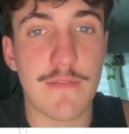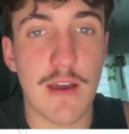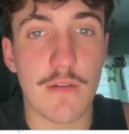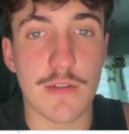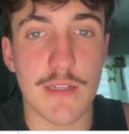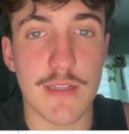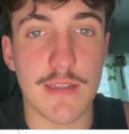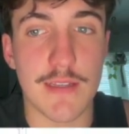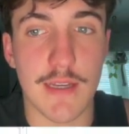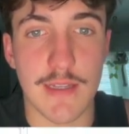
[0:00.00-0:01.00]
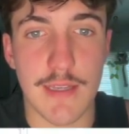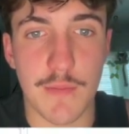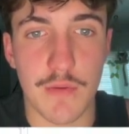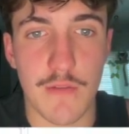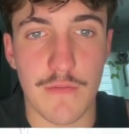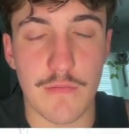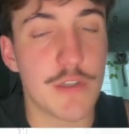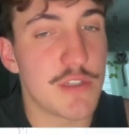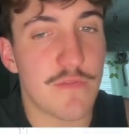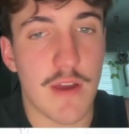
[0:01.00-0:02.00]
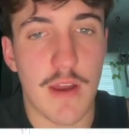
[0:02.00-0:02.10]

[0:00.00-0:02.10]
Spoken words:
hours to hit the second take profit, which is fine.